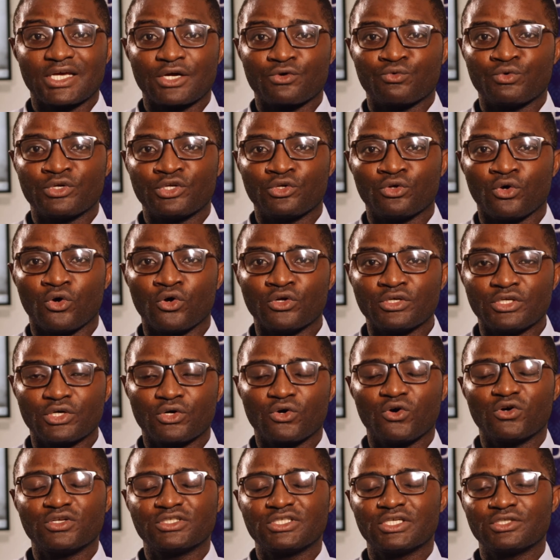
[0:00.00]
agreed on the
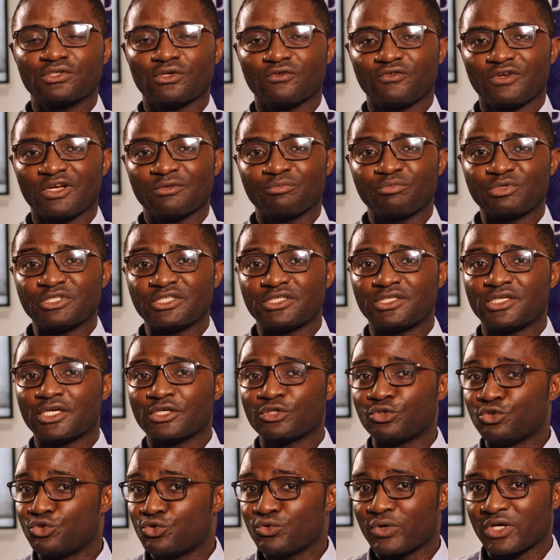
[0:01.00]
content of that pitch
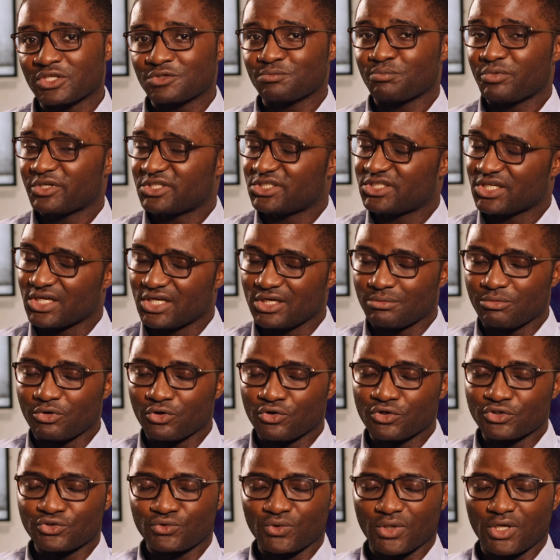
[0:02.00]
deck, you especially
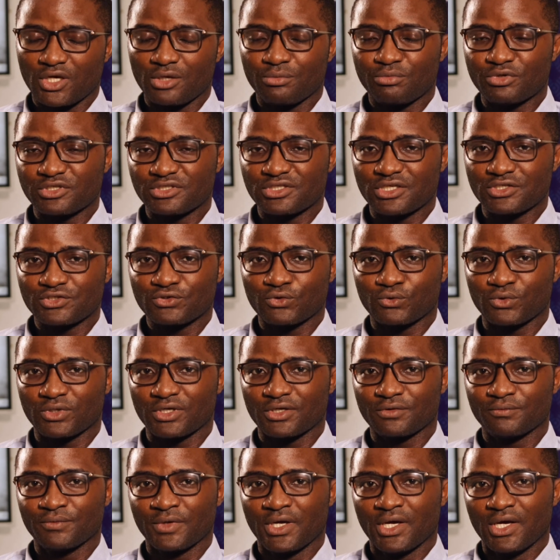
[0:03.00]
because you are the business
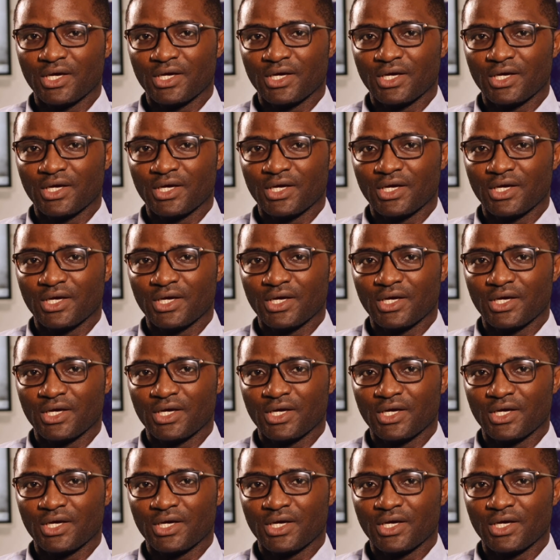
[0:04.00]
owner.